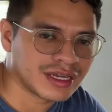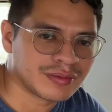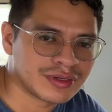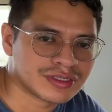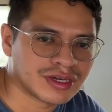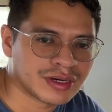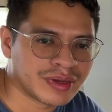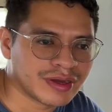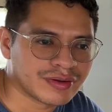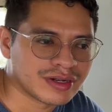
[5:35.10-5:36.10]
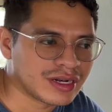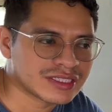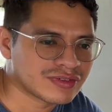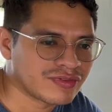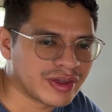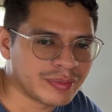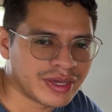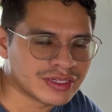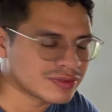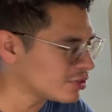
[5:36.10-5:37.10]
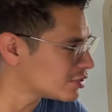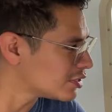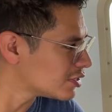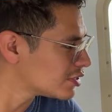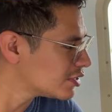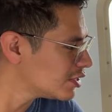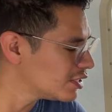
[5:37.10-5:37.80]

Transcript: I mean, you're talking about less than five pounds versus